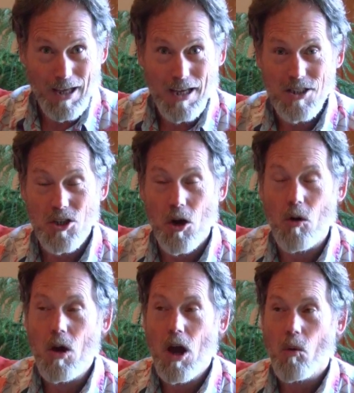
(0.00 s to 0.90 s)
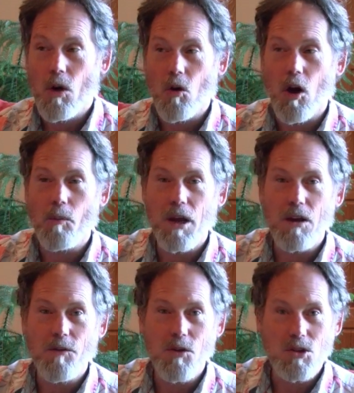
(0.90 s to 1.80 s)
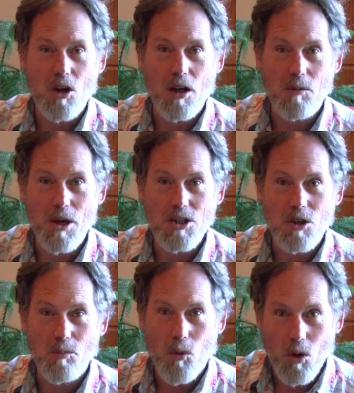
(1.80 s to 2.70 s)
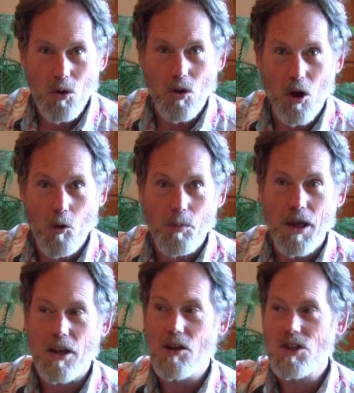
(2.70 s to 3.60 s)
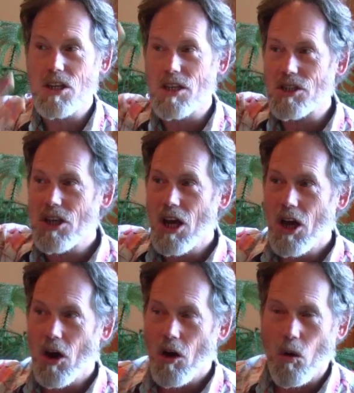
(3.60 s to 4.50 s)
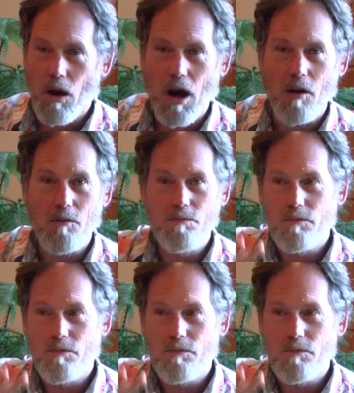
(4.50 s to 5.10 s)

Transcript: and so, where normally if you saw a dimensional portal open, you see this uh,